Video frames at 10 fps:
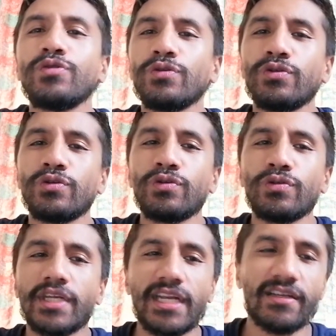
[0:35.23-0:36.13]
to
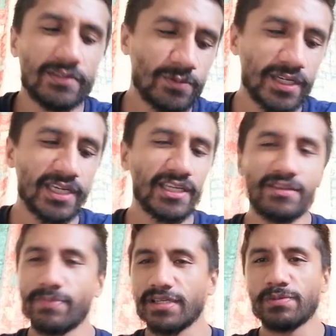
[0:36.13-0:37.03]
connect
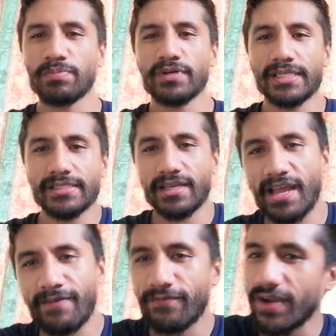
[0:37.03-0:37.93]
with my supporters
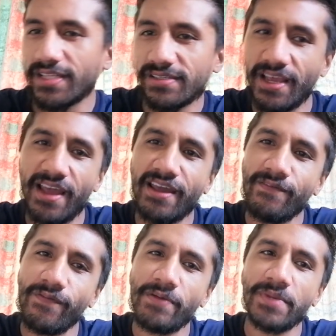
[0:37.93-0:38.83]
and friends
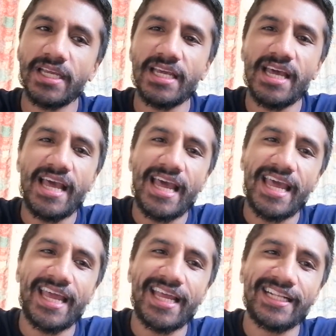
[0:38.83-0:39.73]
and family
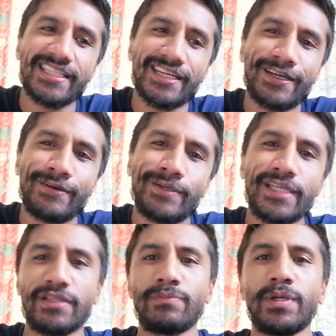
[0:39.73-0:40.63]
and
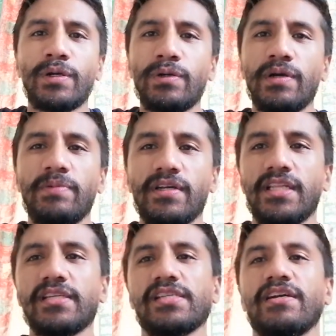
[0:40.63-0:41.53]
let them know about
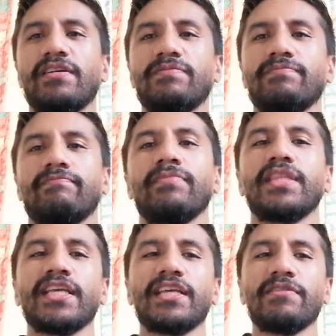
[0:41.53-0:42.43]
things that I'm
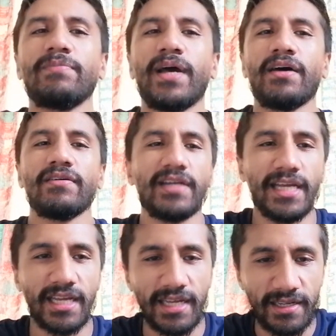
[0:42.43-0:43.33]
thinking about
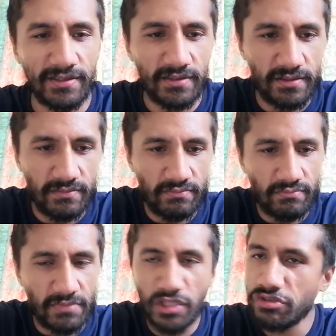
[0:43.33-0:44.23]

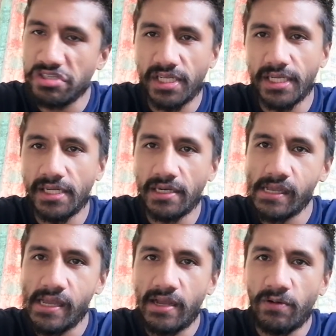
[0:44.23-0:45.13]
and interested in
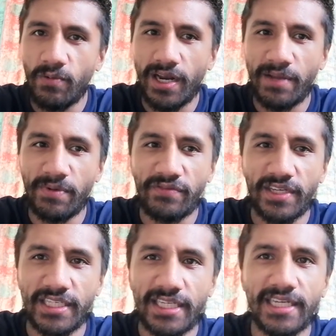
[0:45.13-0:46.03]
while I'm over
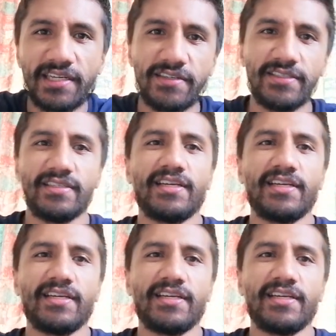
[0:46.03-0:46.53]
here